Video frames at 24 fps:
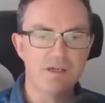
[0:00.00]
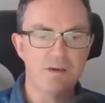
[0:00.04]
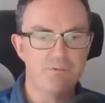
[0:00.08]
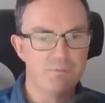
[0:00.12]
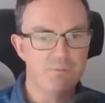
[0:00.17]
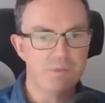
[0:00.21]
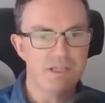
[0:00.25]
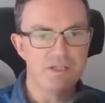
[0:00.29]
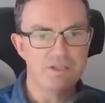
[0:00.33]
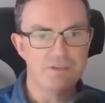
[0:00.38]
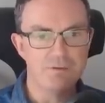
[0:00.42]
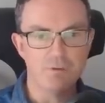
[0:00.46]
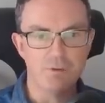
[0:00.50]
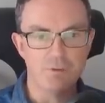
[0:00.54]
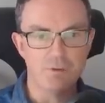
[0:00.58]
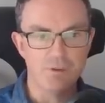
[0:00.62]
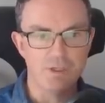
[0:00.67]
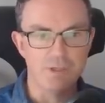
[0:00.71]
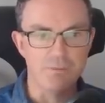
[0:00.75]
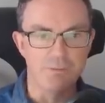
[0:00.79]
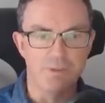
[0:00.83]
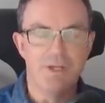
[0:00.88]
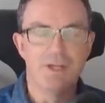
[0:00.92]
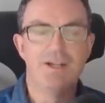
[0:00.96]
I've picked the wrong
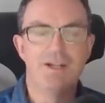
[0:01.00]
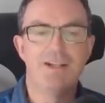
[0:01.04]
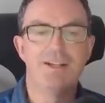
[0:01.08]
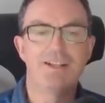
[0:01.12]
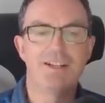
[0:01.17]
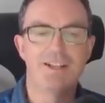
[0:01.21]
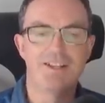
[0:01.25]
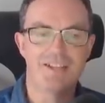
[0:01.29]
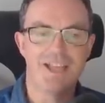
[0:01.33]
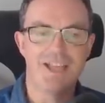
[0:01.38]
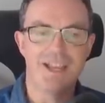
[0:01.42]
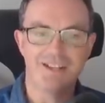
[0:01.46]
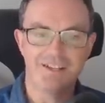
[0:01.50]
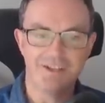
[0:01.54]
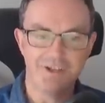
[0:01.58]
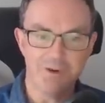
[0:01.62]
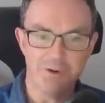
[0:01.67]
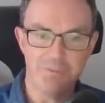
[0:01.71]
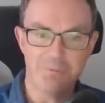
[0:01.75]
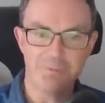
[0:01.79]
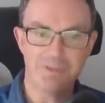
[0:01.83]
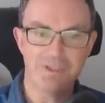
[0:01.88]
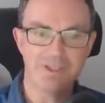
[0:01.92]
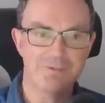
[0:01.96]
number because that
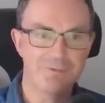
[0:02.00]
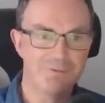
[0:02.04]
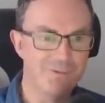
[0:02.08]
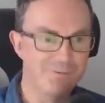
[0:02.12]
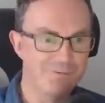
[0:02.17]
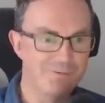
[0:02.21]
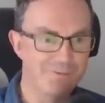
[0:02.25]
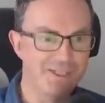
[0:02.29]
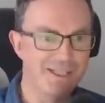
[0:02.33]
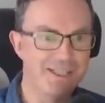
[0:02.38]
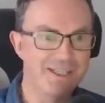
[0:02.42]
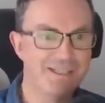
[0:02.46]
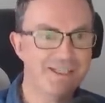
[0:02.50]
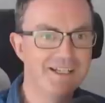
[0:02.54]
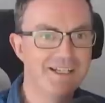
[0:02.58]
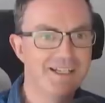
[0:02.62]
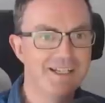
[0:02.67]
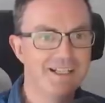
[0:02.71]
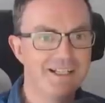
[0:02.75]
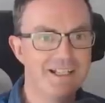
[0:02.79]
can't be a 15.